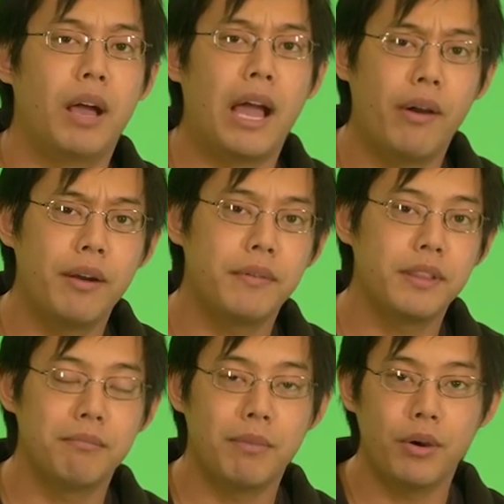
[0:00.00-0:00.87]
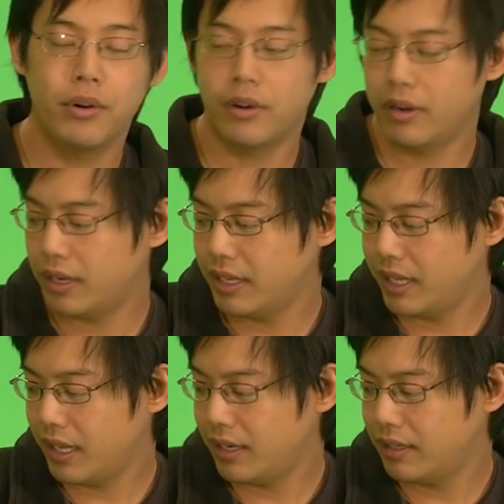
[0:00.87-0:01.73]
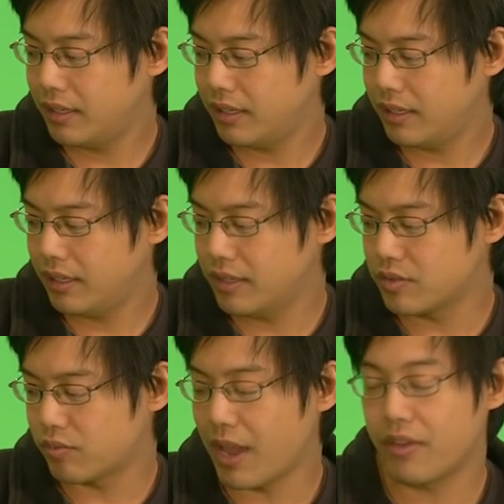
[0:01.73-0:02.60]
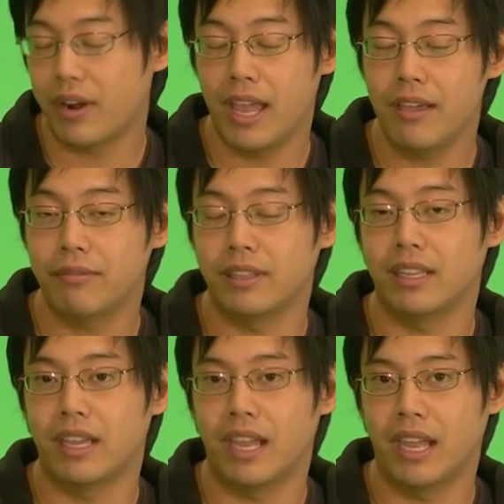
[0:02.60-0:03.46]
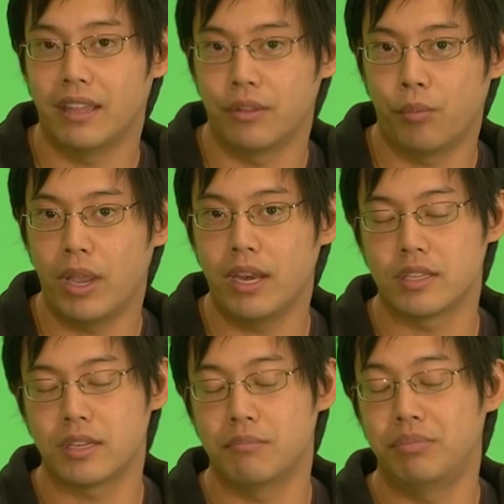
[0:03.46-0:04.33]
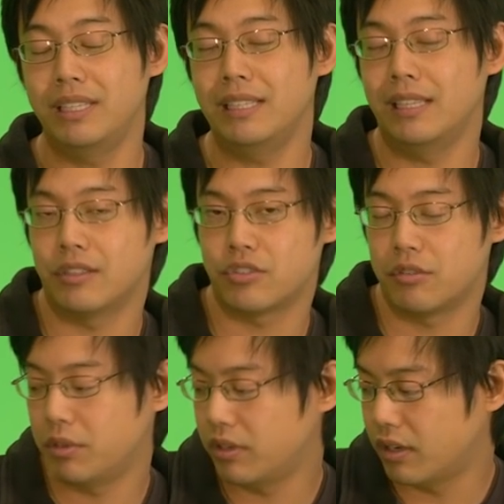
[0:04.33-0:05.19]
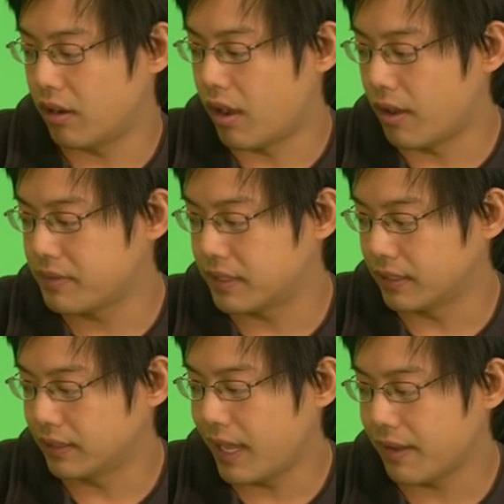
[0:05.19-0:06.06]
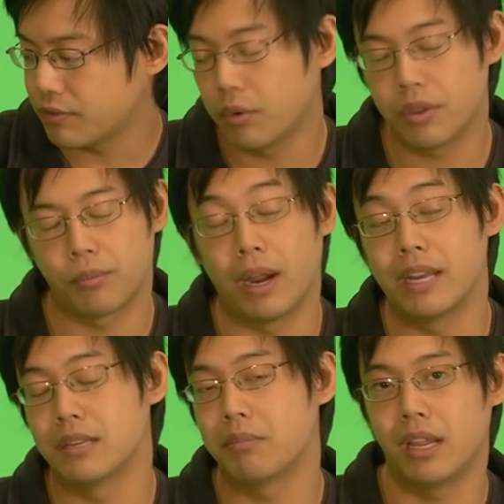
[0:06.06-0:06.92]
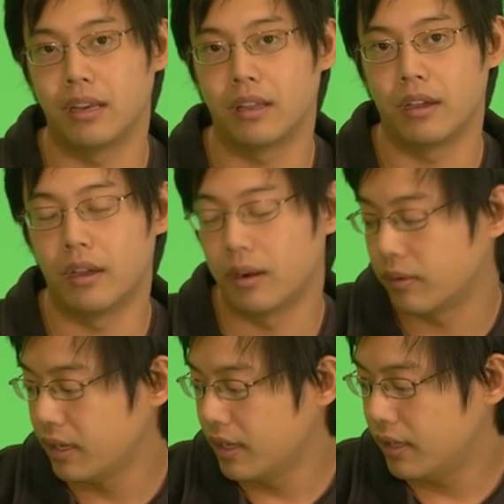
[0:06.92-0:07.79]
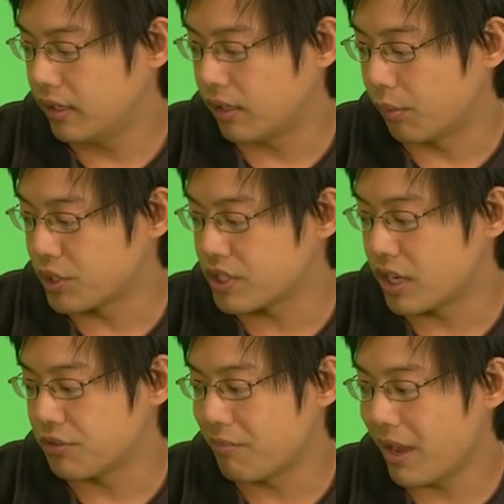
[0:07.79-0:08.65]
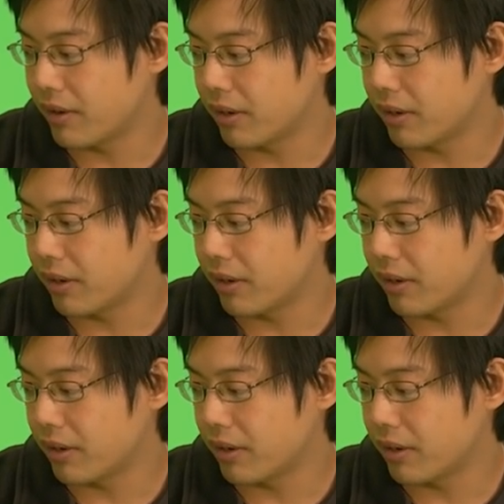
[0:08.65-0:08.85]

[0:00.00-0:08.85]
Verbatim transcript: However, the motor, again, is rather heavy and the weight is completely distributed off to the left or the right, depending on you know, which side you mount